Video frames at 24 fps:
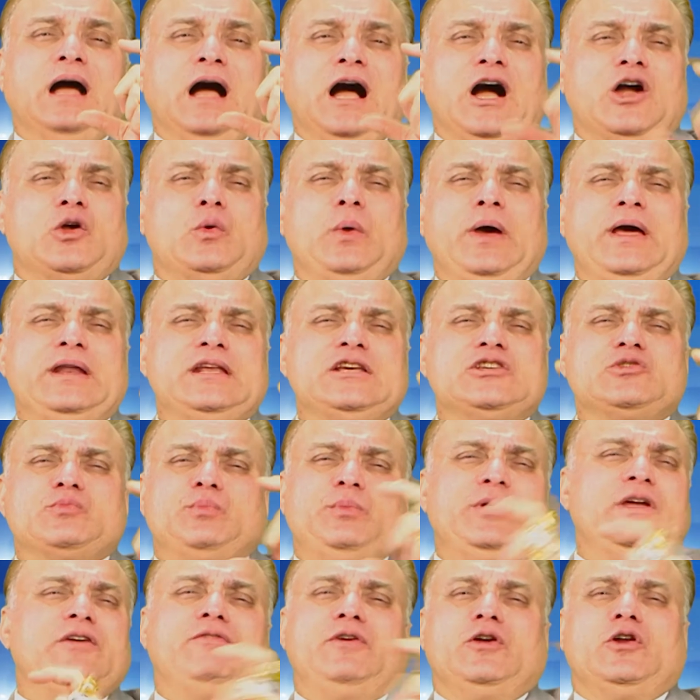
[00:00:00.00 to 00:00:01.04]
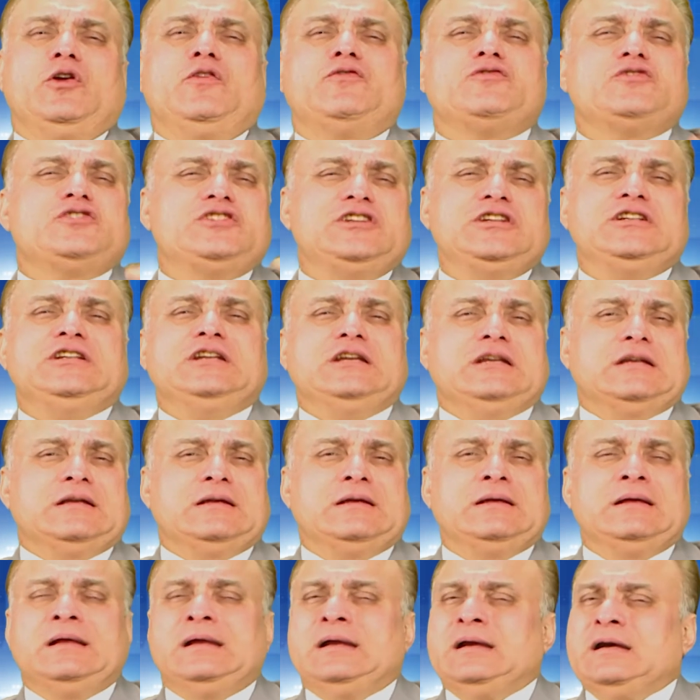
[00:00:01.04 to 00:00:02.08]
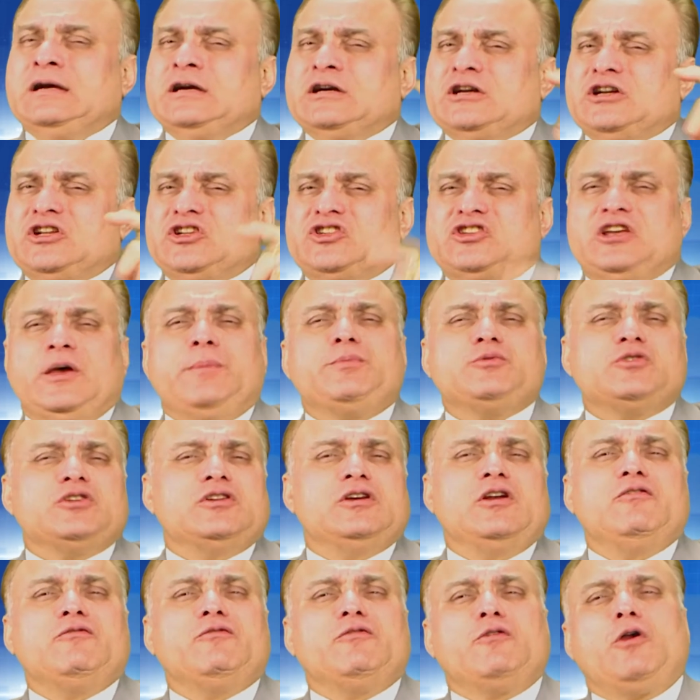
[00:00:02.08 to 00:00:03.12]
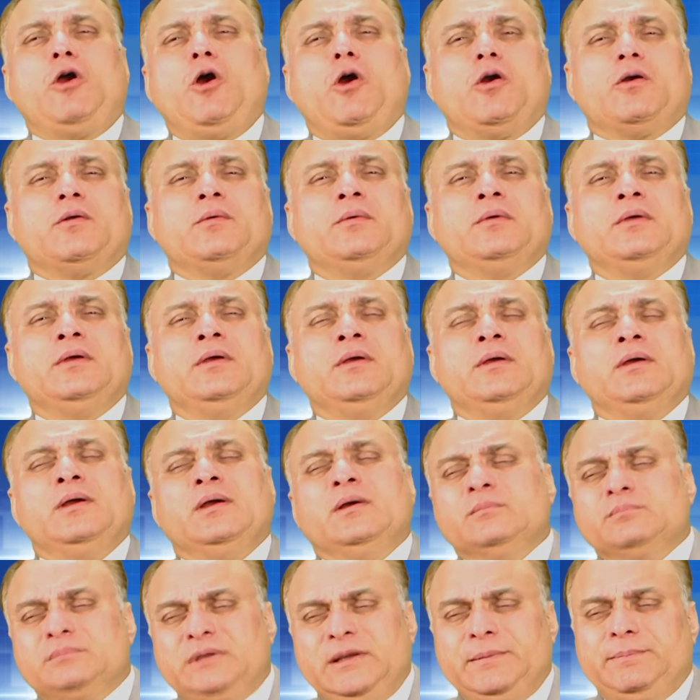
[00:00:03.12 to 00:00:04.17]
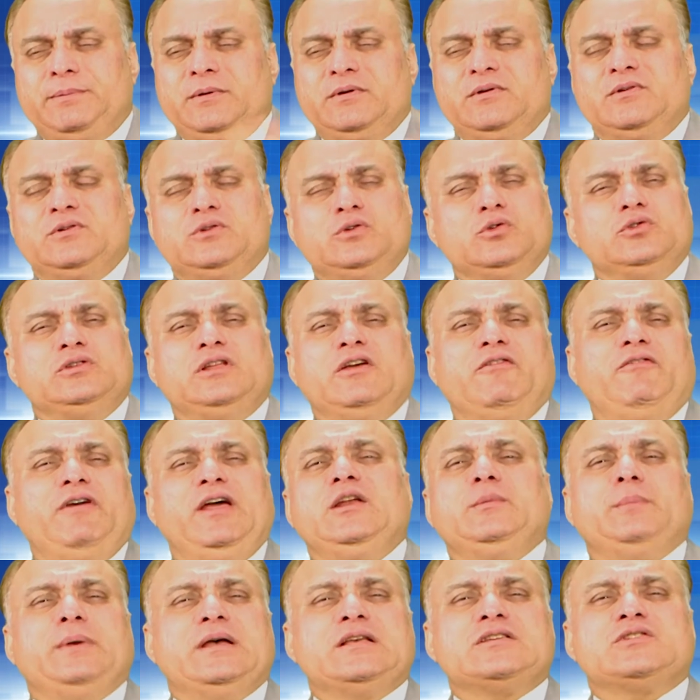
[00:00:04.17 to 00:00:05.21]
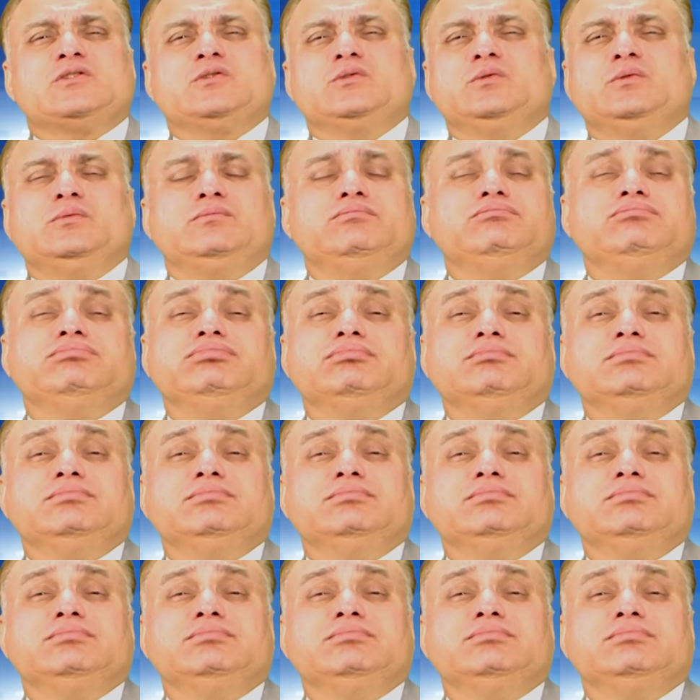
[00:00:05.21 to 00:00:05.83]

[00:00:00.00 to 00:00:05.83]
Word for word: Aquarius, be aware of cheating, deception and fraud. People do their very best to